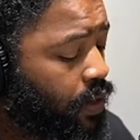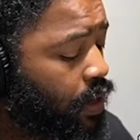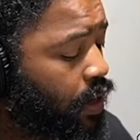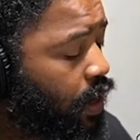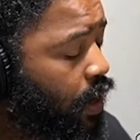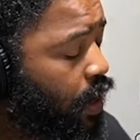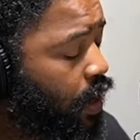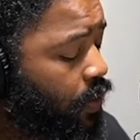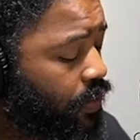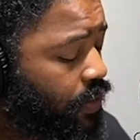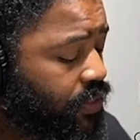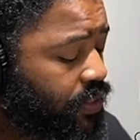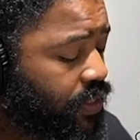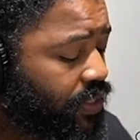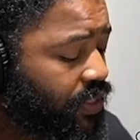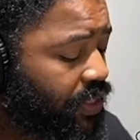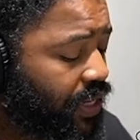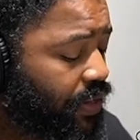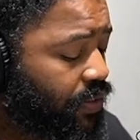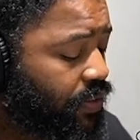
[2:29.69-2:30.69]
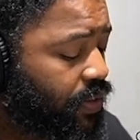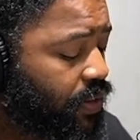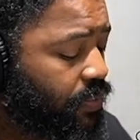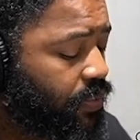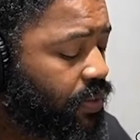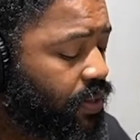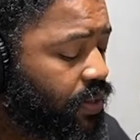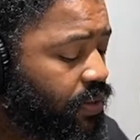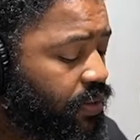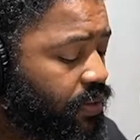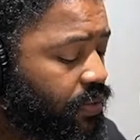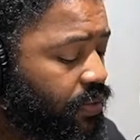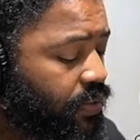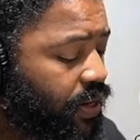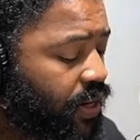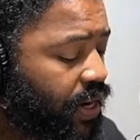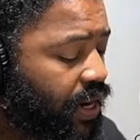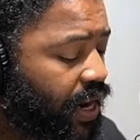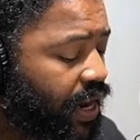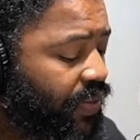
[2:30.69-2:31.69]
Always to the title company. All
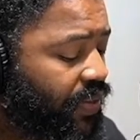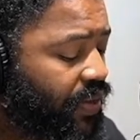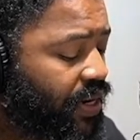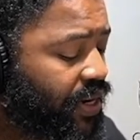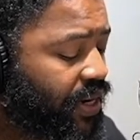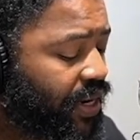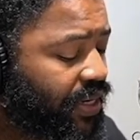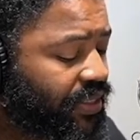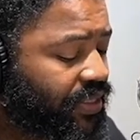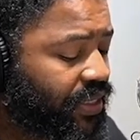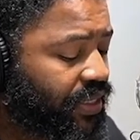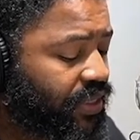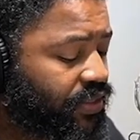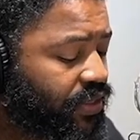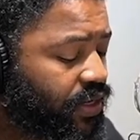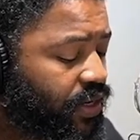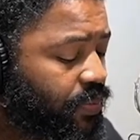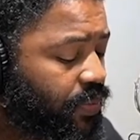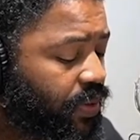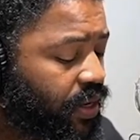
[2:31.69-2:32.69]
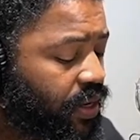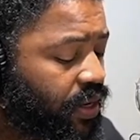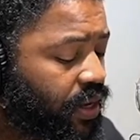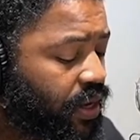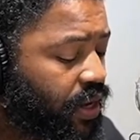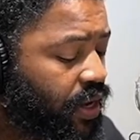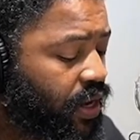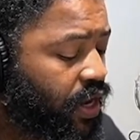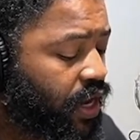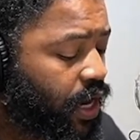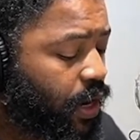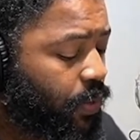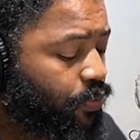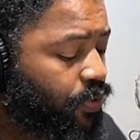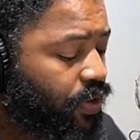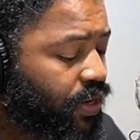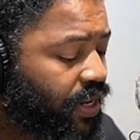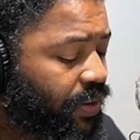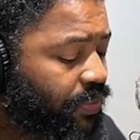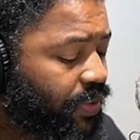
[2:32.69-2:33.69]
right. And then the next thing is going to be a
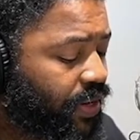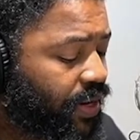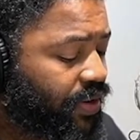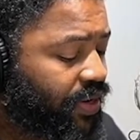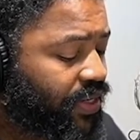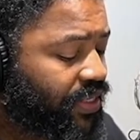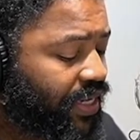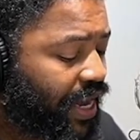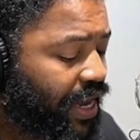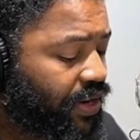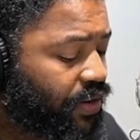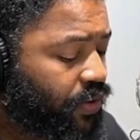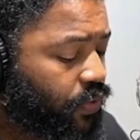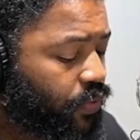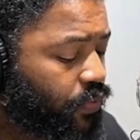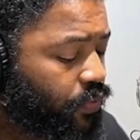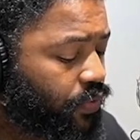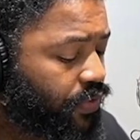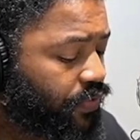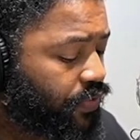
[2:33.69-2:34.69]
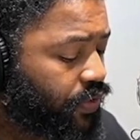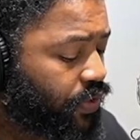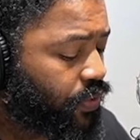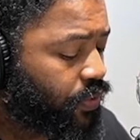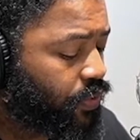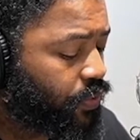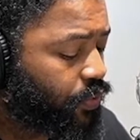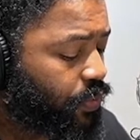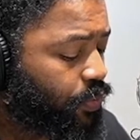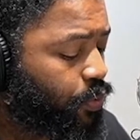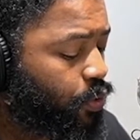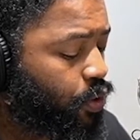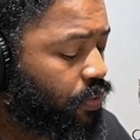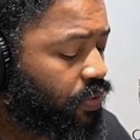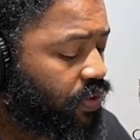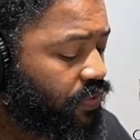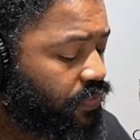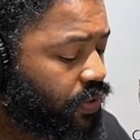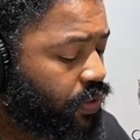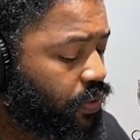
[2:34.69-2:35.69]
preliminary title review, report
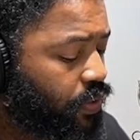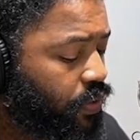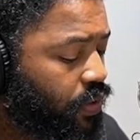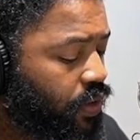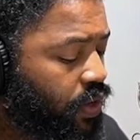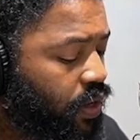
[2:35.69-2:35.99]
review.